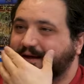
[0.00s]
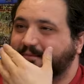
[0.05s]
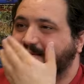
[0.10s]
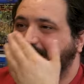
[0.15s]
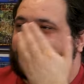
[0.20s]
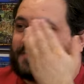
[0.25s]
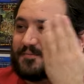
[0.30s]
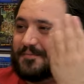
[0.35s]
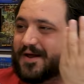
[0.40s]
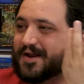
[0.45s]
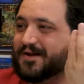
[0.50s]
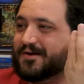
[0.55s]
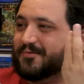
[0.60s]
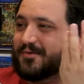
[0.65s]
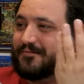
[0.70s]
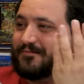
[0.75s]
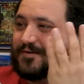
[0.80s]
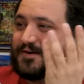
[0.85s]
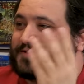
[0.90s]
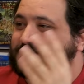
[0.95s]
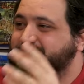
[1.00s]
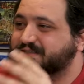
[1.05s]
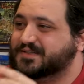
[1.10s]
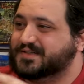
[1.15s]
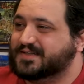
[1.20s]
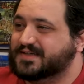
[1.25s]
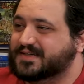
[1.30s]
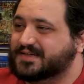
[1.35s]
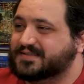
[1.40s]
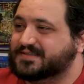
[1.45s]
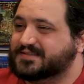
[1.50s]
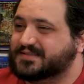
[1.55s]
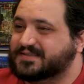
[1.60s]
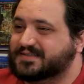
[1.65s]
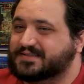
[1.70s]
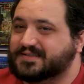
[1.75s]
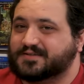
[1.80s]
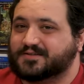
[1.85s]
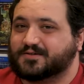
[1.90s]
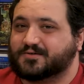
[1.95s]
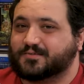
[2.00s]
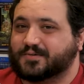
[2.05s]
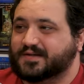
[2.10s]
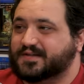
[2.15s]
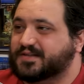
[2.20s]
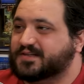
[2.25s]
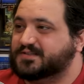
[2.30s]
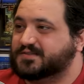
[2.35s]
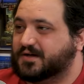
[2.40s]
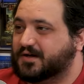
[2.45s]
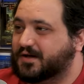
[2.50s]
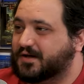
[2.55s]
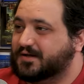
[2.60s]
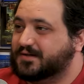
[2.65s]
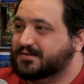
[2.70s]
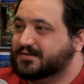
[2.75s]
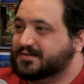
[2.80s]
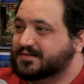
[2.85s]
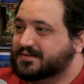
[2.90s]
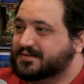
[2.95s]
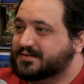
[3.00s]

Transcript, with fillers: Yeah, but depending on what version he is, he's either really tall.